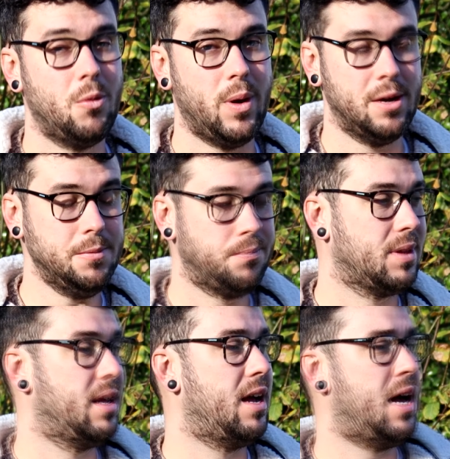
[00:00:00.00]
Well,
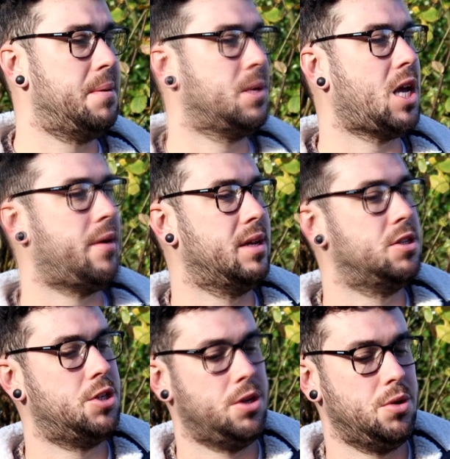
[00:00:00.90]
I'm
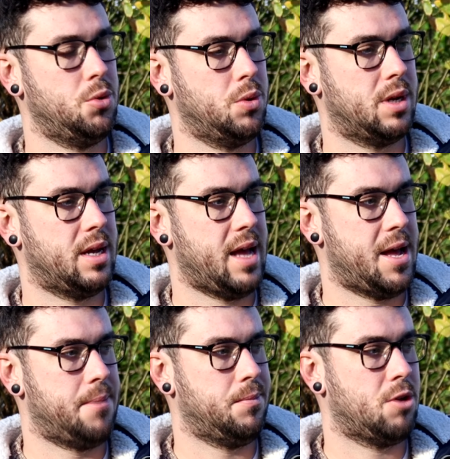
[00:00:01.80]
going to
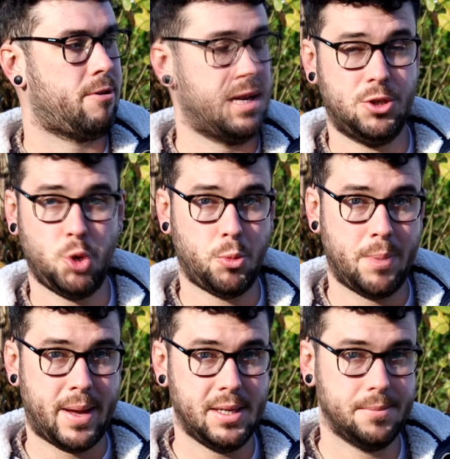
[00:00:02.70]
create a
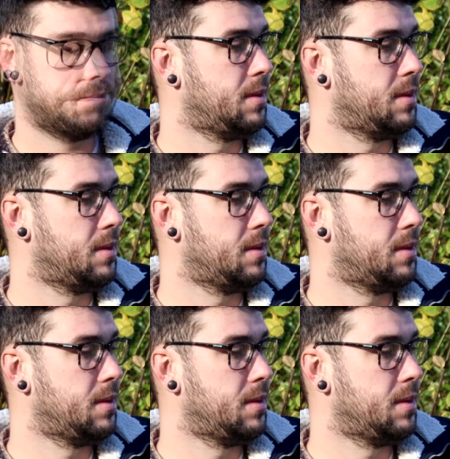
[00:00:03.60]
strawberry bed